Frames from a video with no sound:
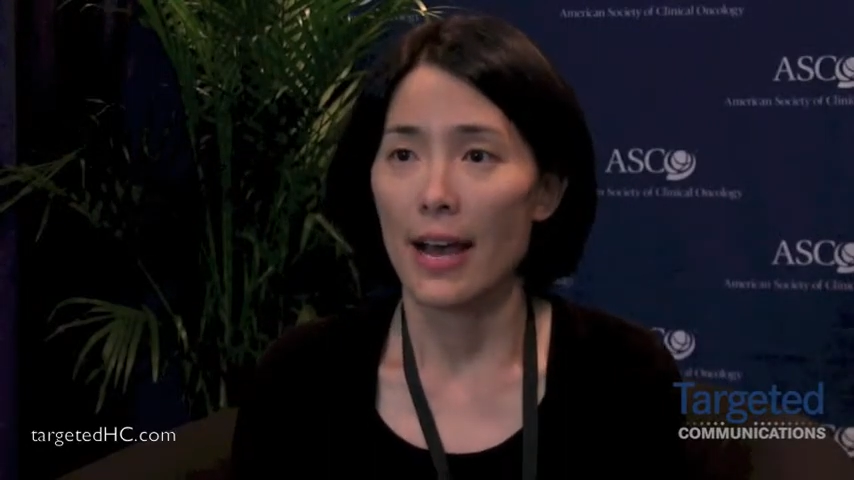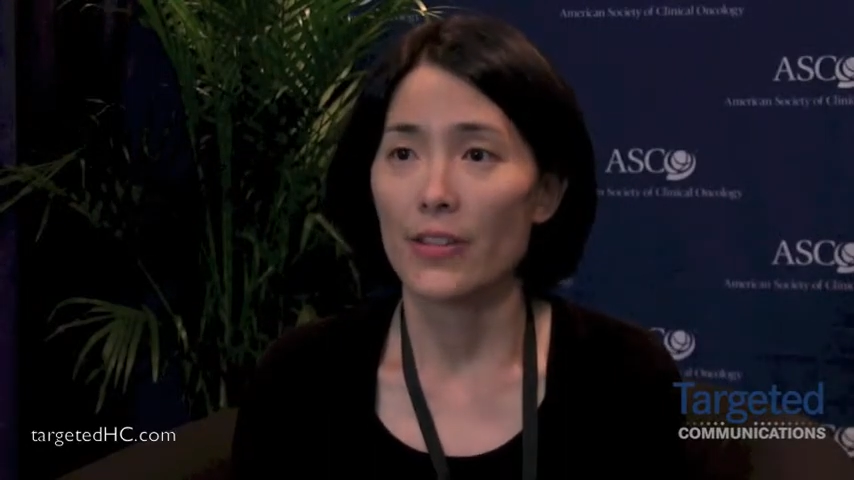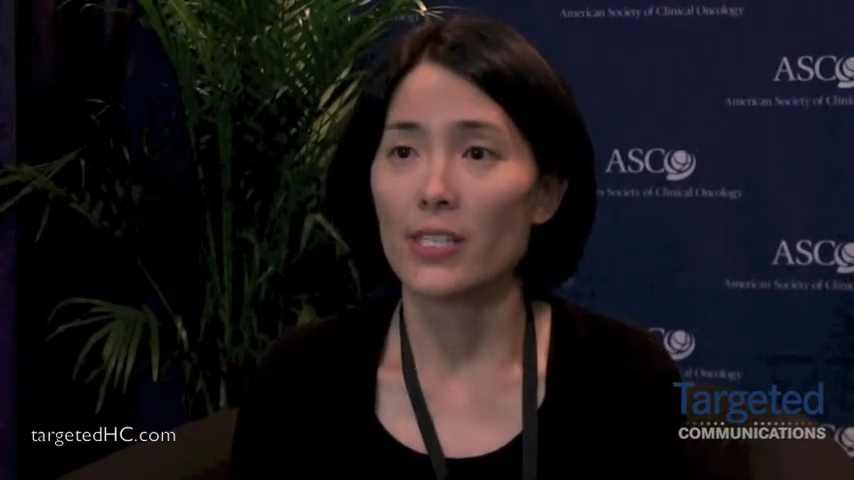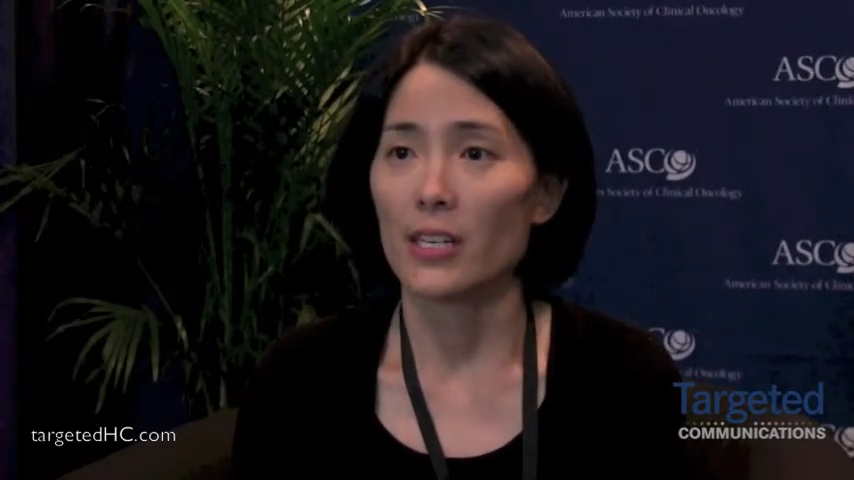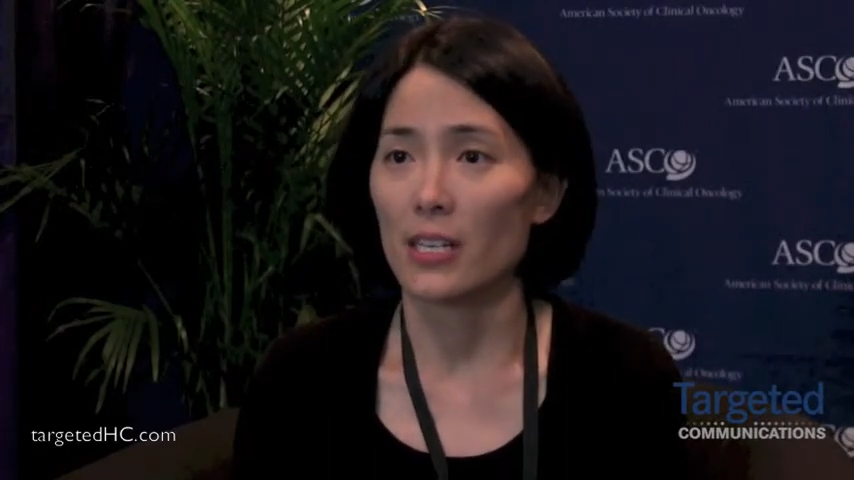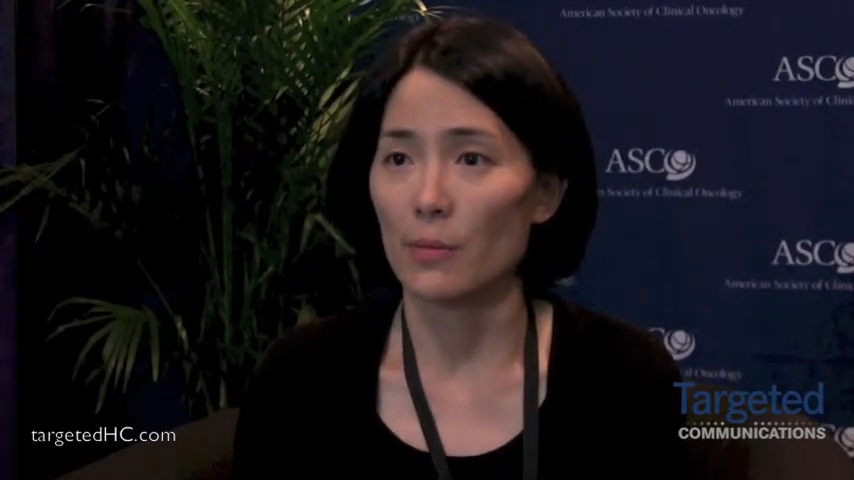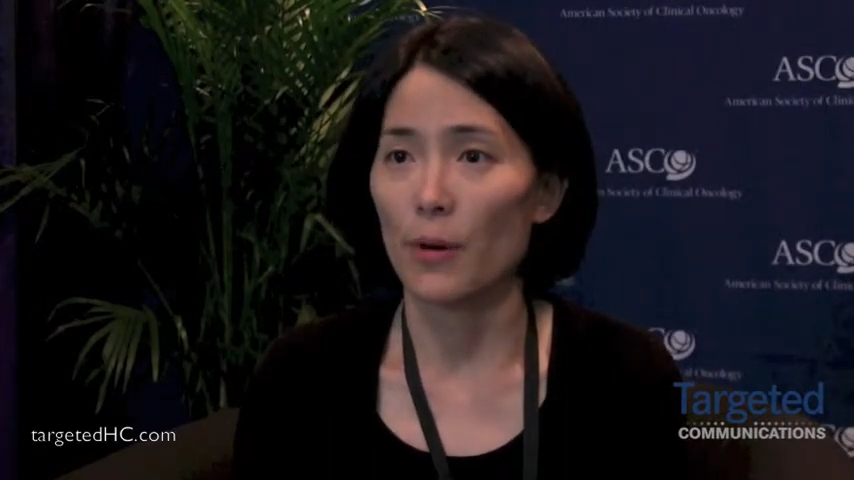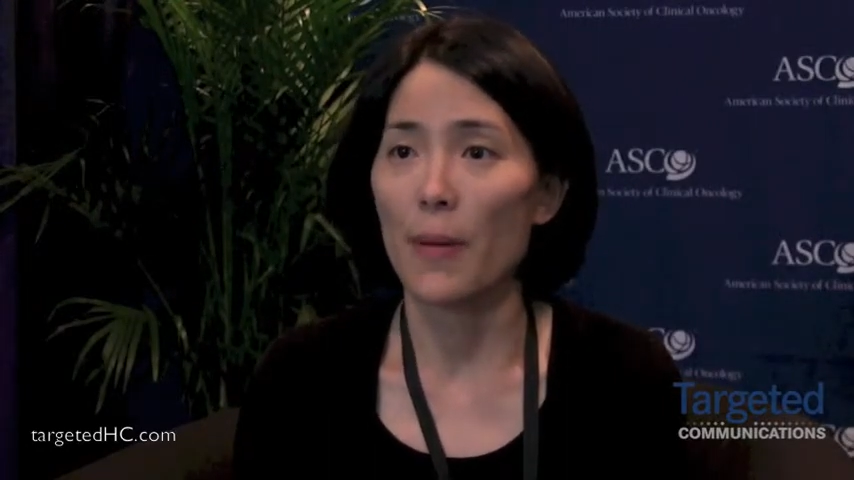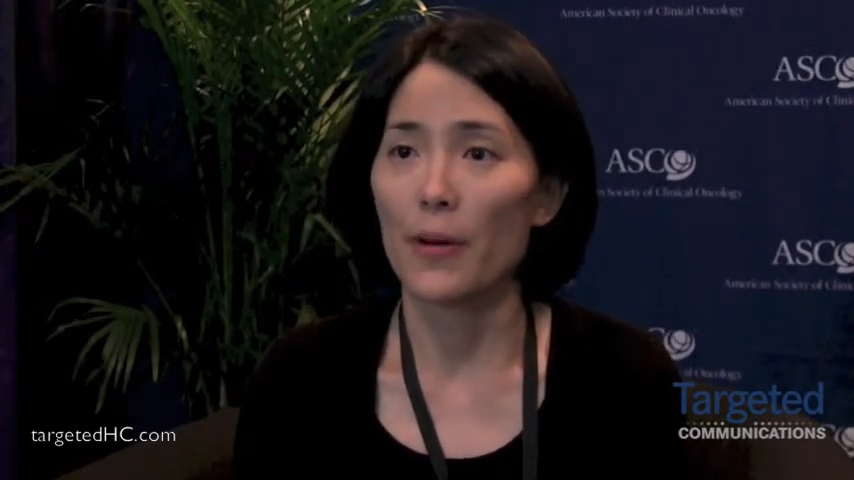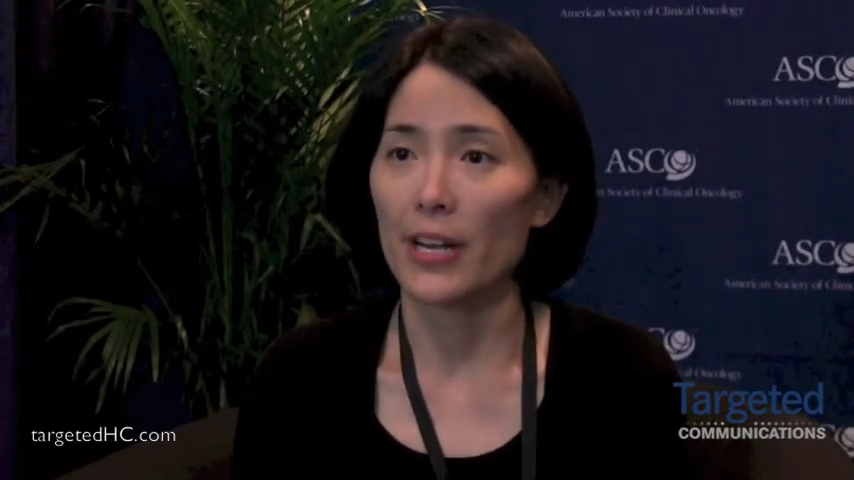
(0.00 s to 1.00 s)
And the study's
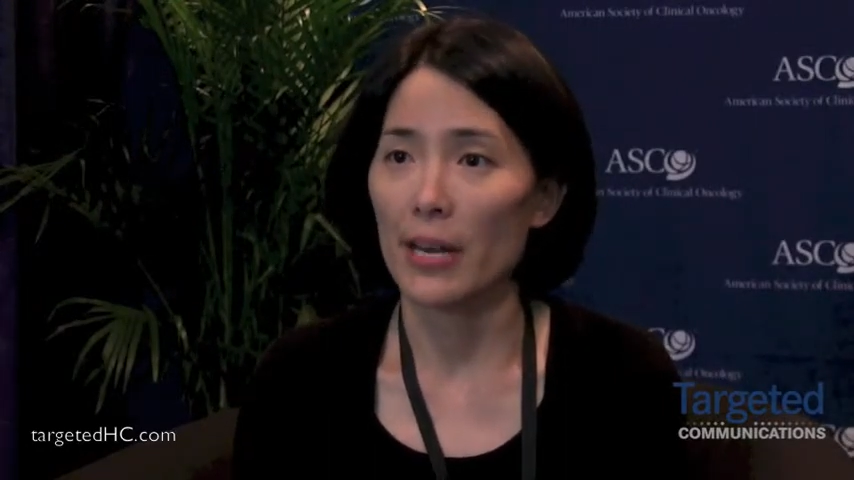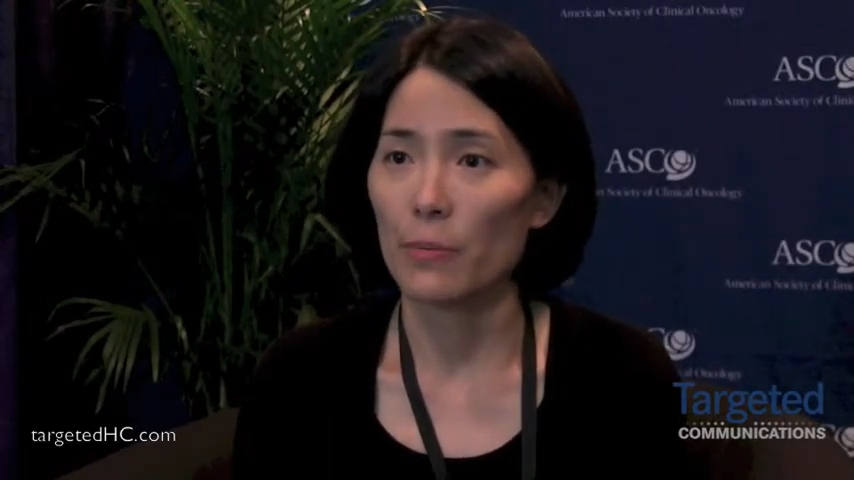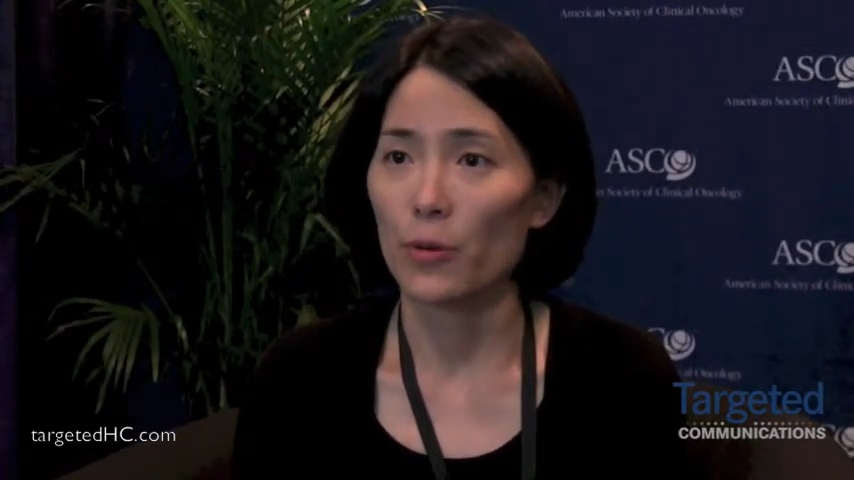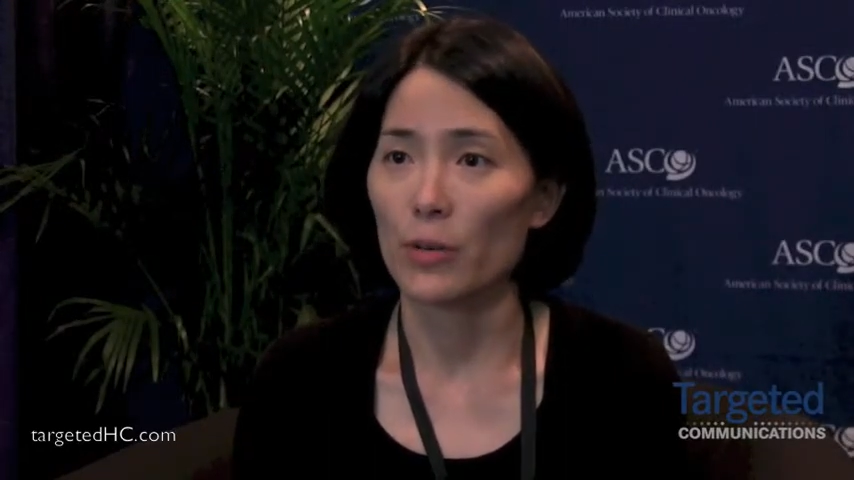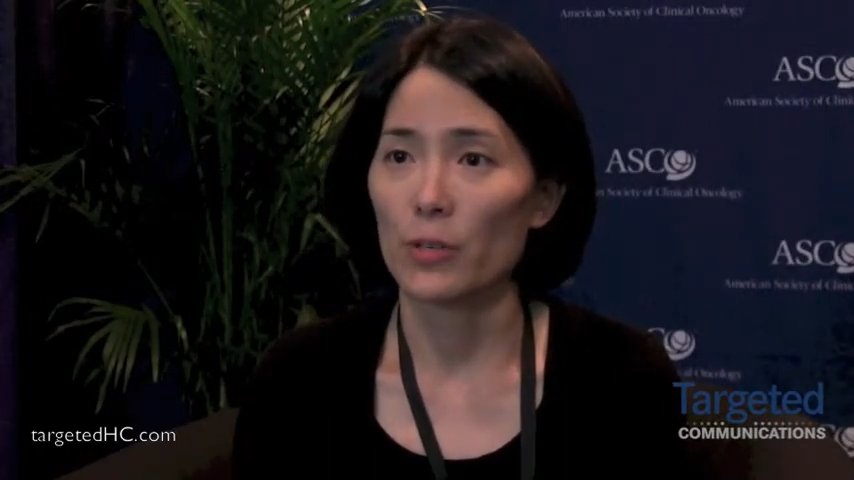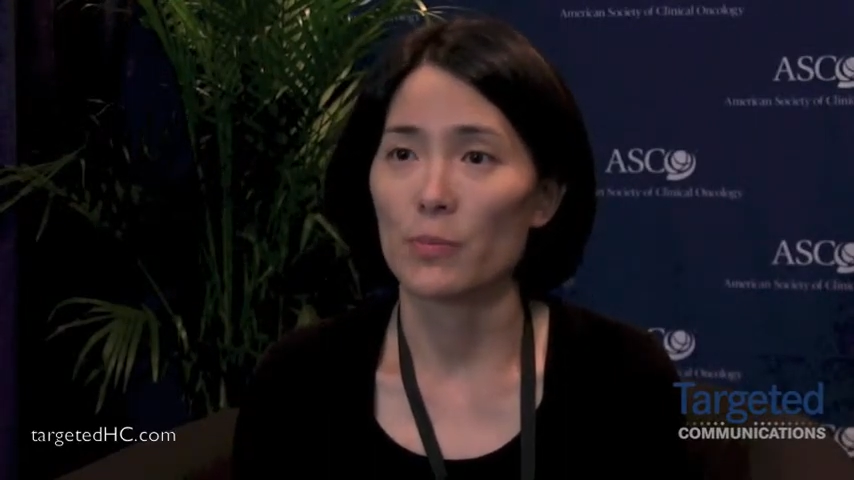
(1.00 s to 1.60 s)
primary endpoint